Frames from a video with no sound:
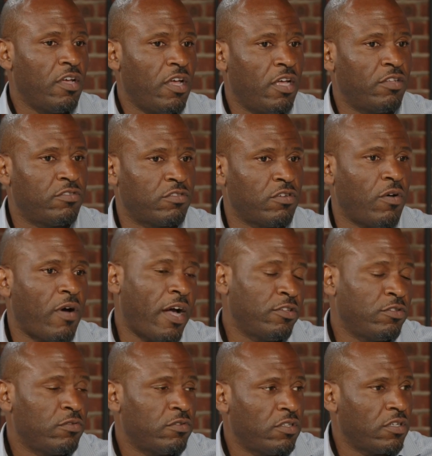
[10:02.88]
And so I
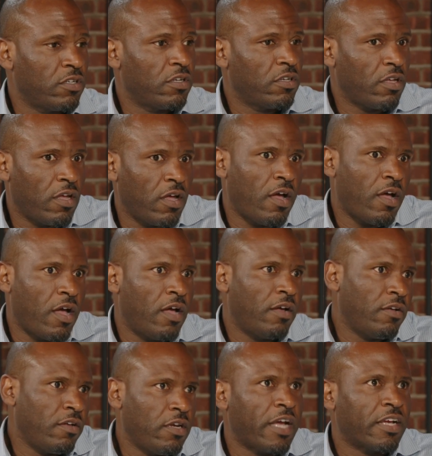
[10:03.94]
do think
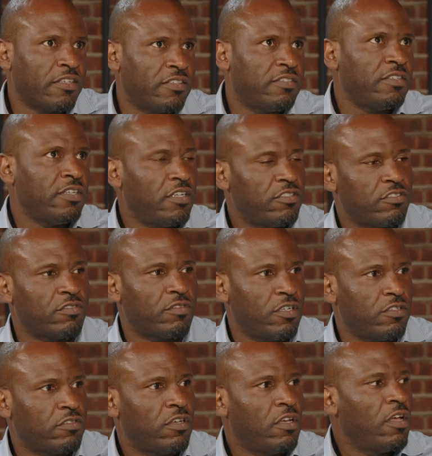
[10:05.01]
I could see interest
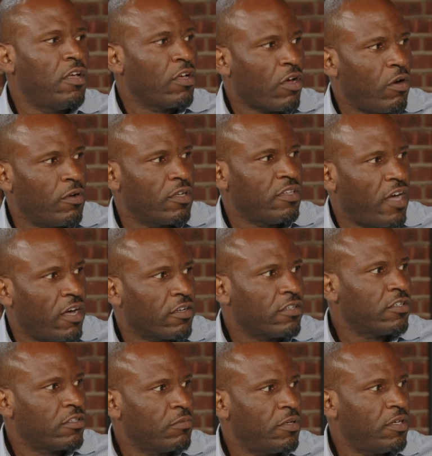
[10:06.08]
rates going down a
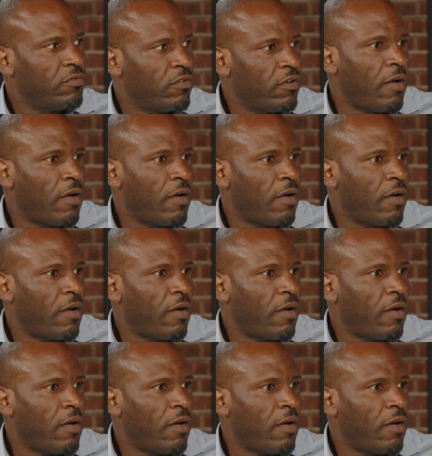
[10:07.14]
little bit.